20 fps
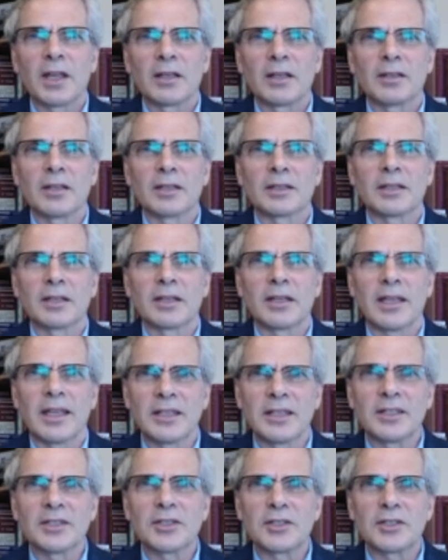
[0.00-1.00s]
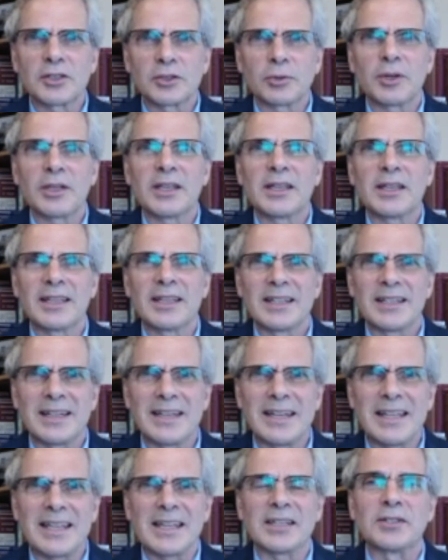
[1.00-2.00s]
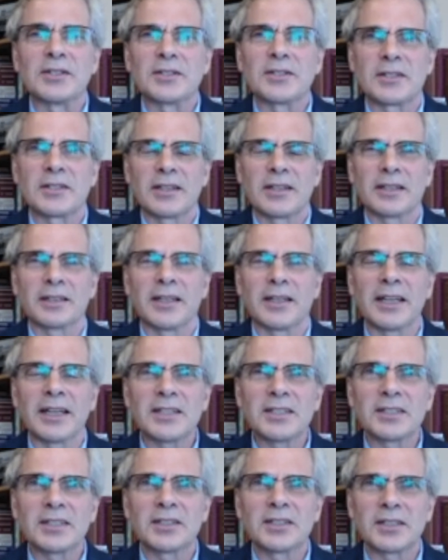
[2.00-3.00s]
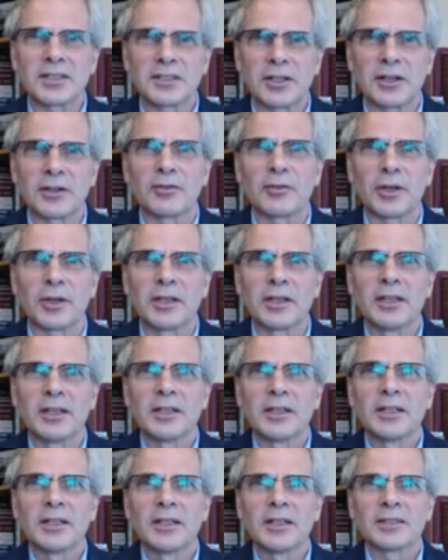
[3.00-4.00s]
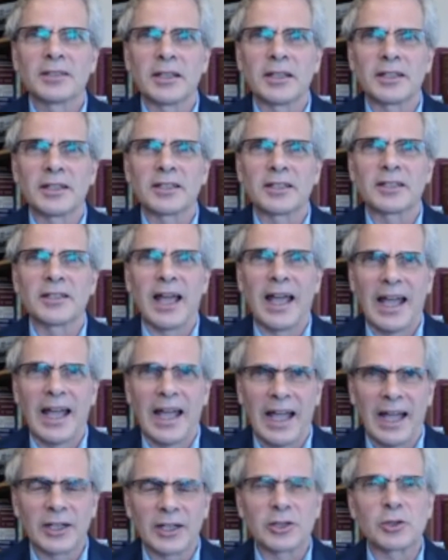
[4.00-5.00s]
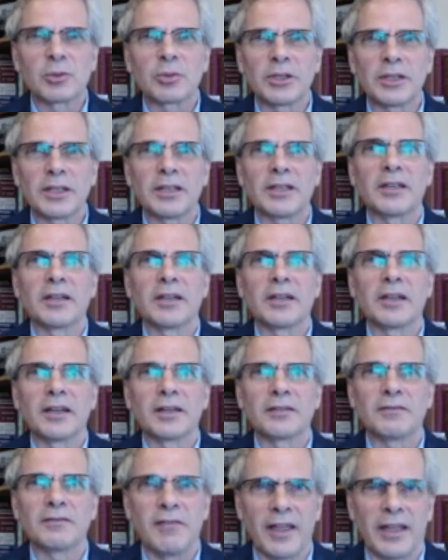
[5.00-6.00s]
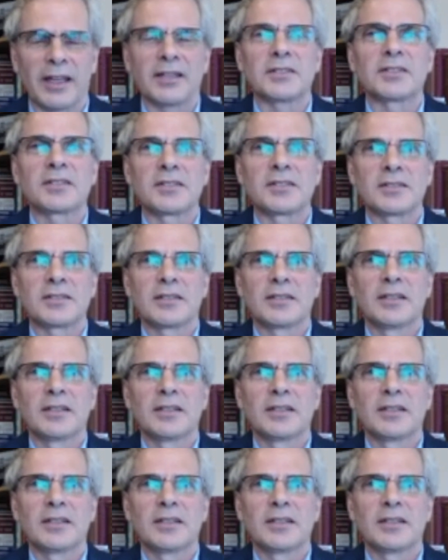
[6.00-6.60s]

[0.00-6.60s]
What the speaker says: that the industry needs. And that is a discovery that it can actually advance.